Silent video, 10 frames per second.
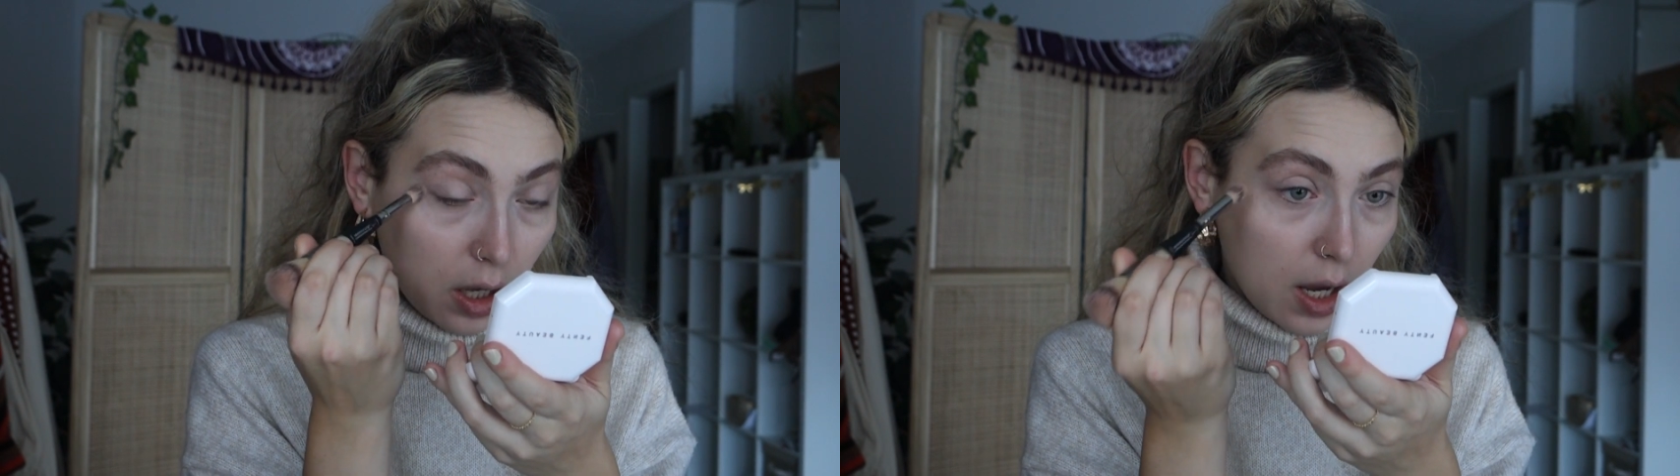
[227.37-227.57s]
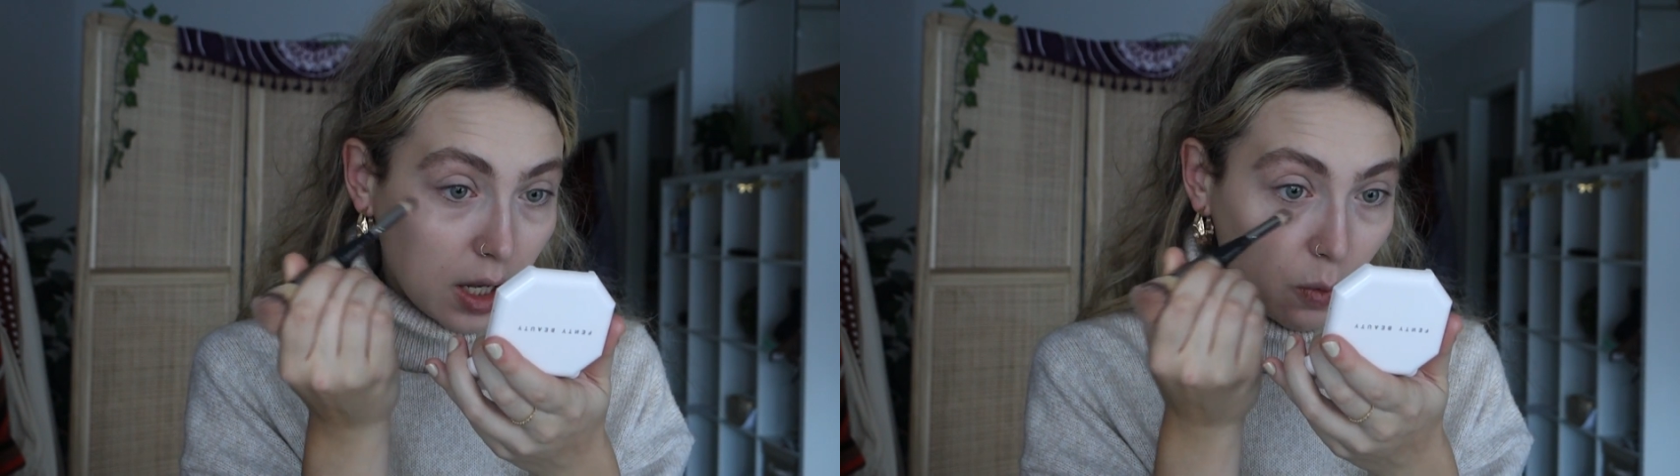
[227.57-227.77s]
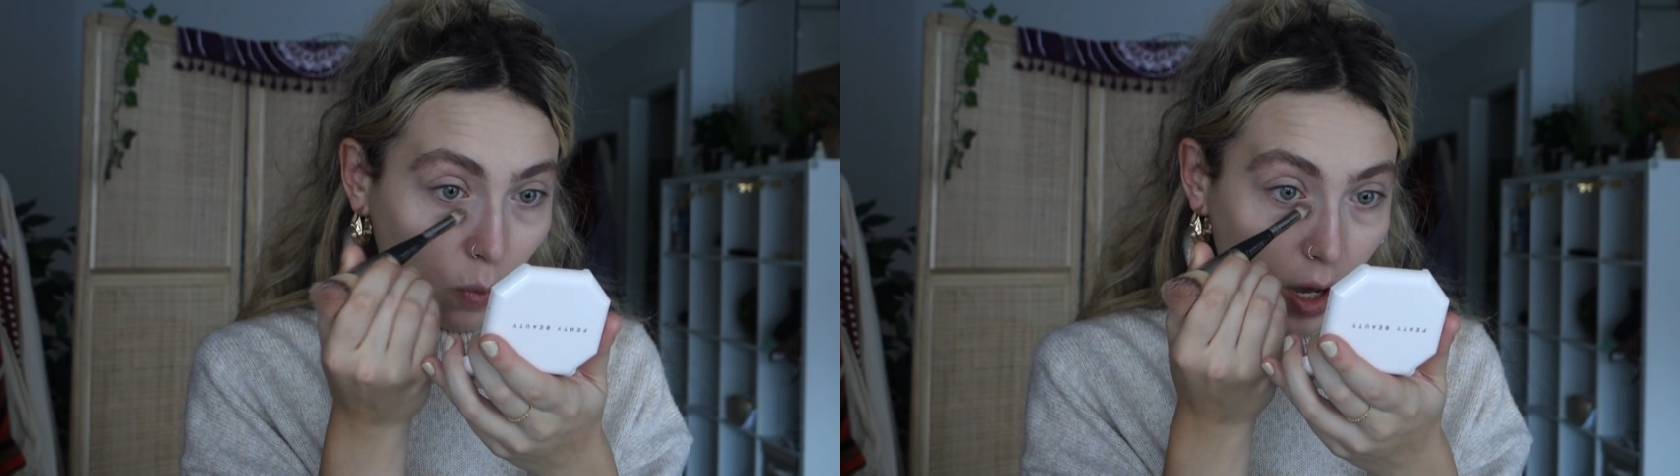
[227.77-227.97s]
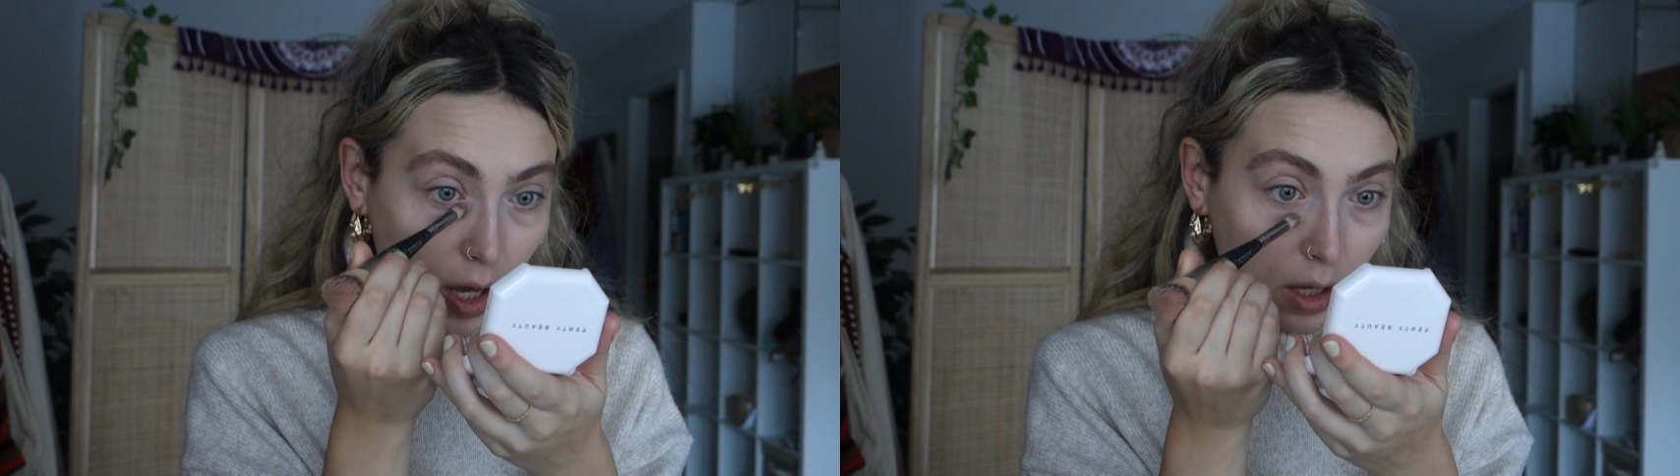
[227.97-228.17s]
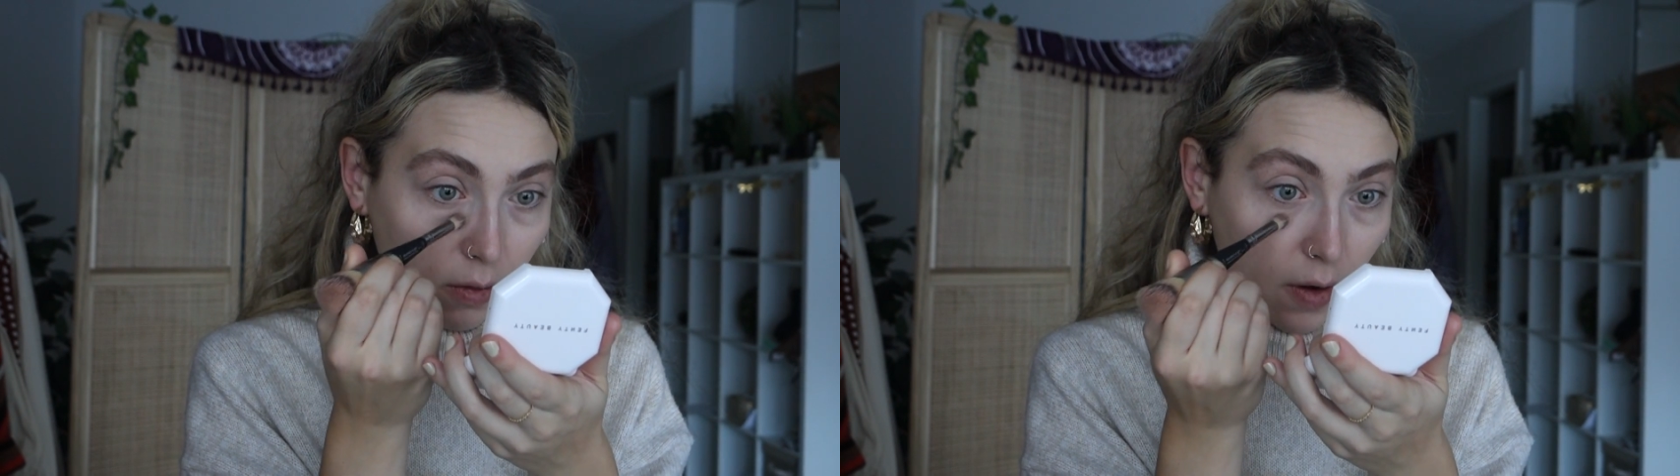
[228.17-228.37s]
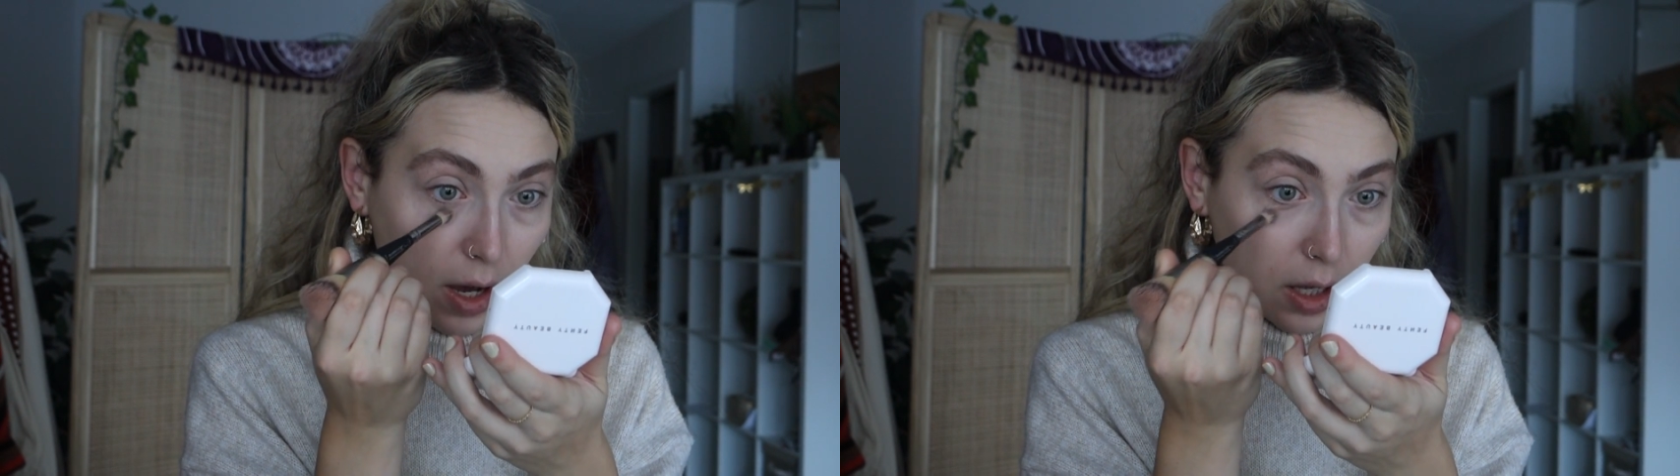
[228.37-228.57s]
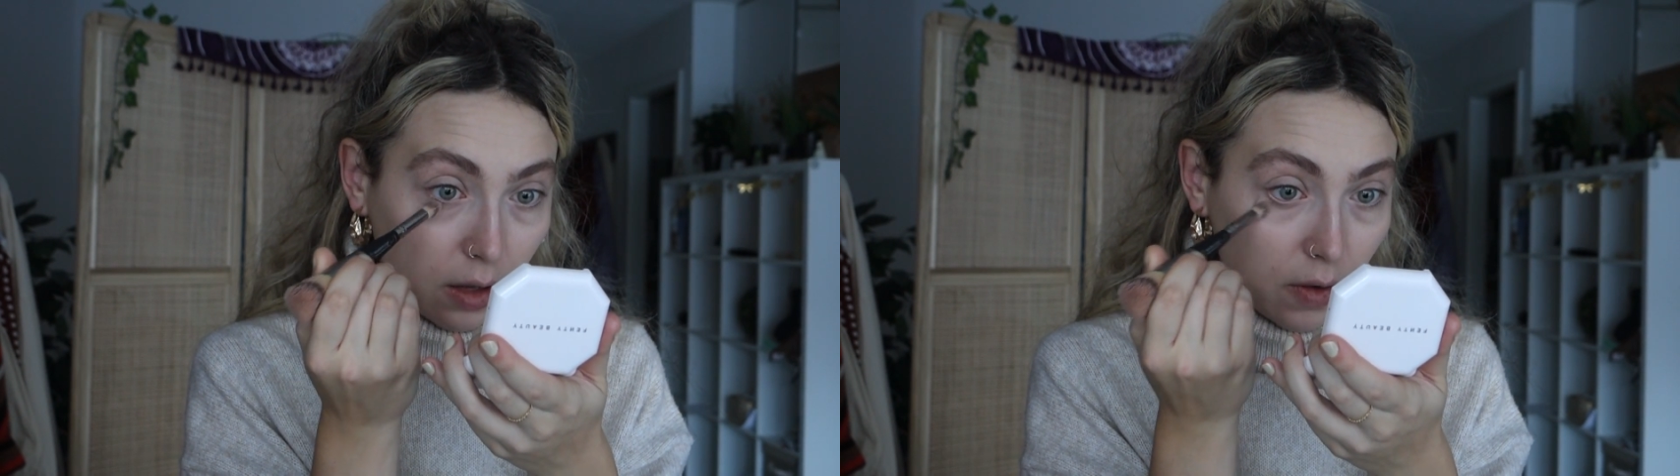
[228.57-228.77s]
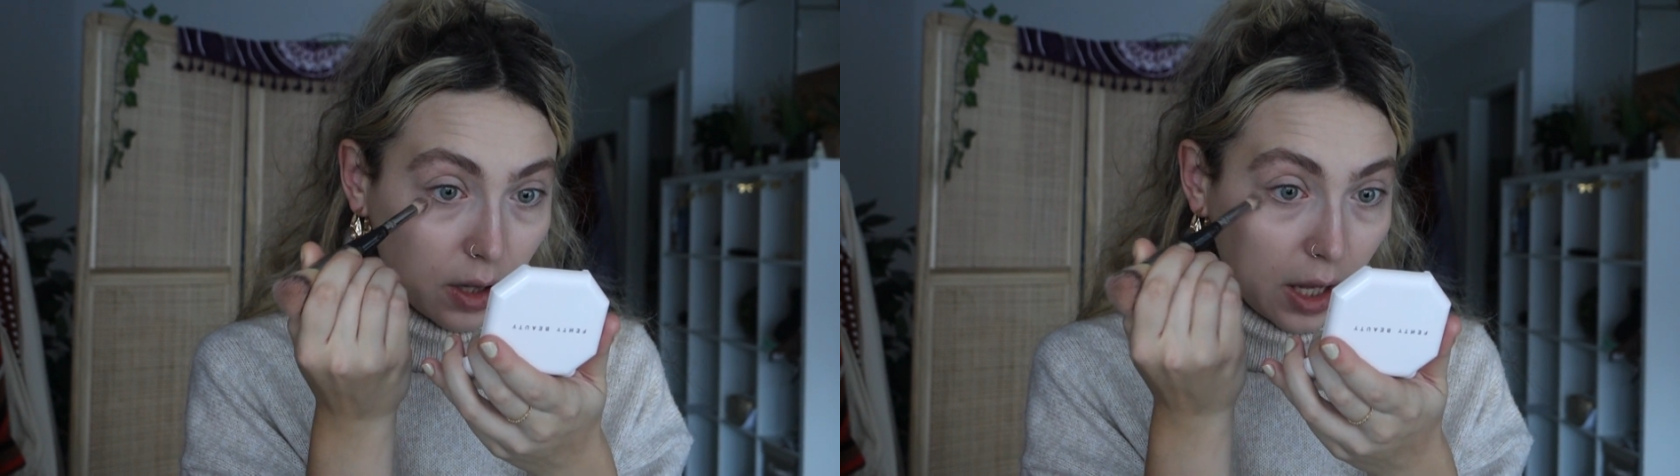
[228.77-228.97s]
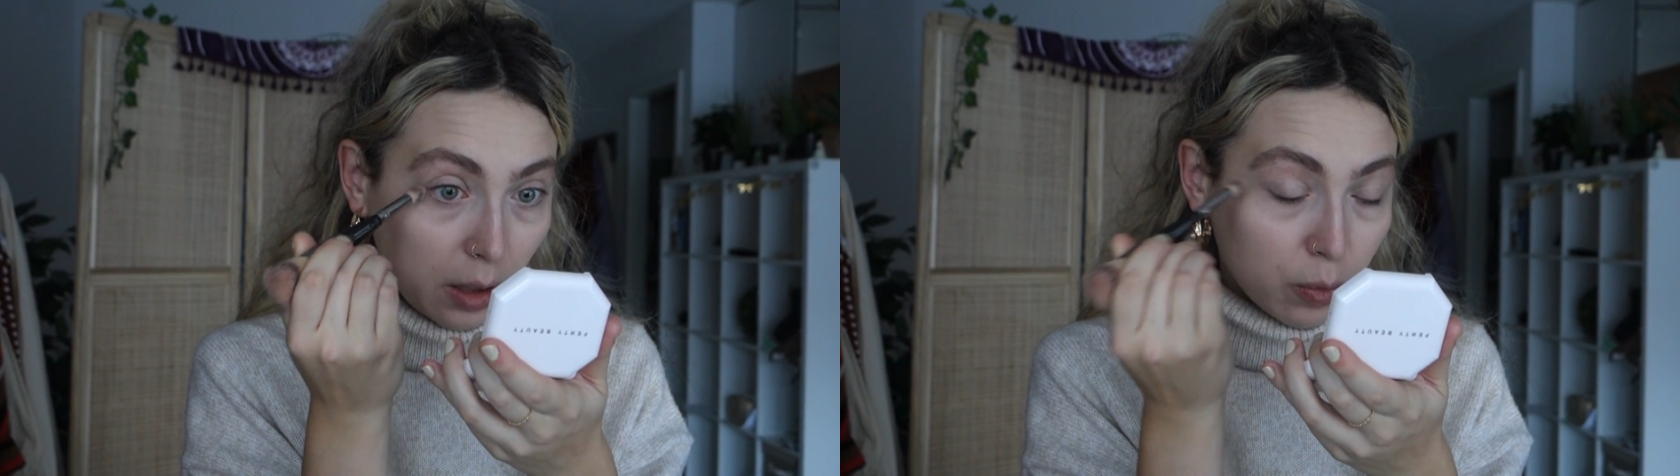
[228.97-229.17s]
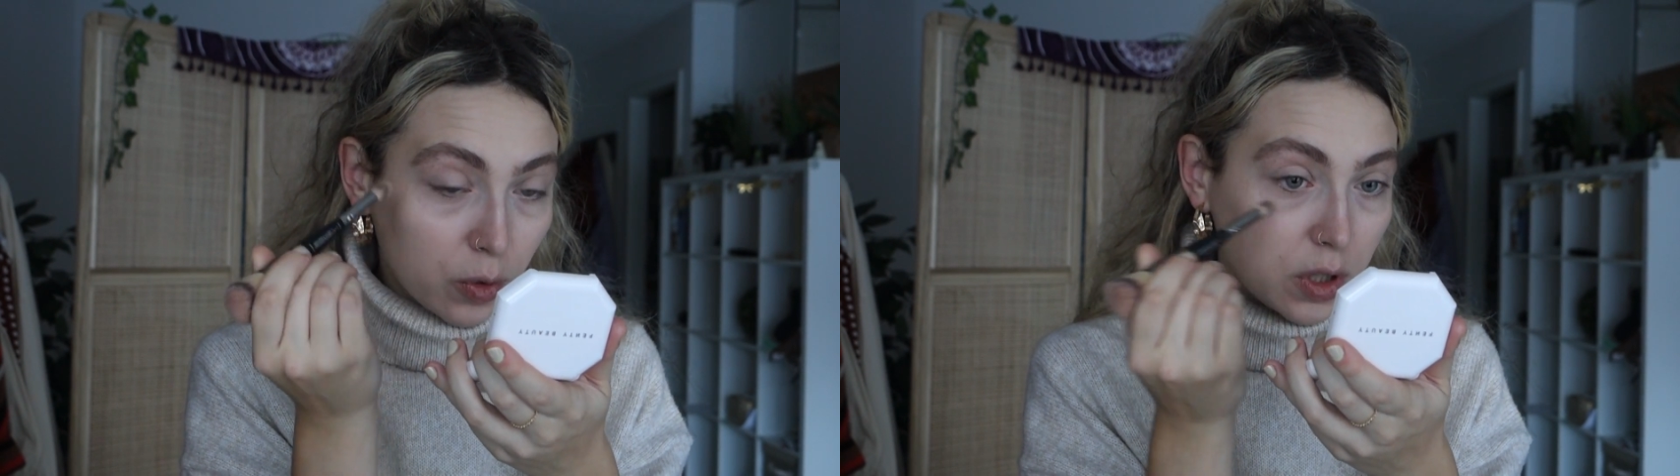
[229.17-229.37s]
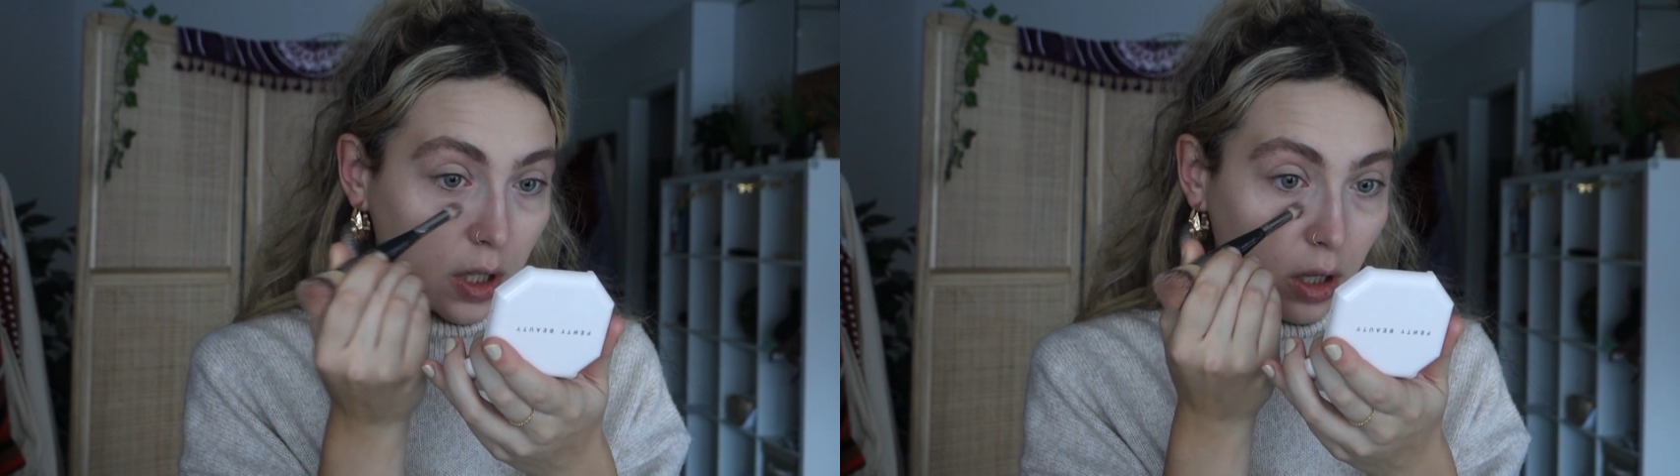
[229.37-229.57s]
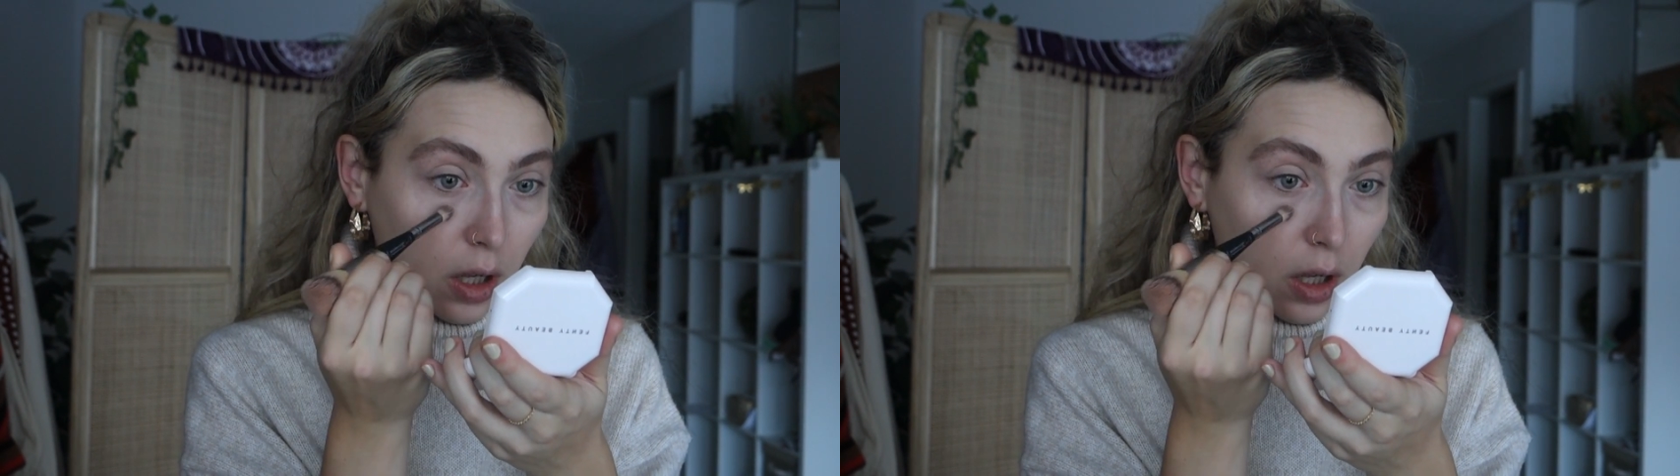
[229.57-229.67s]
anyway, if I even like put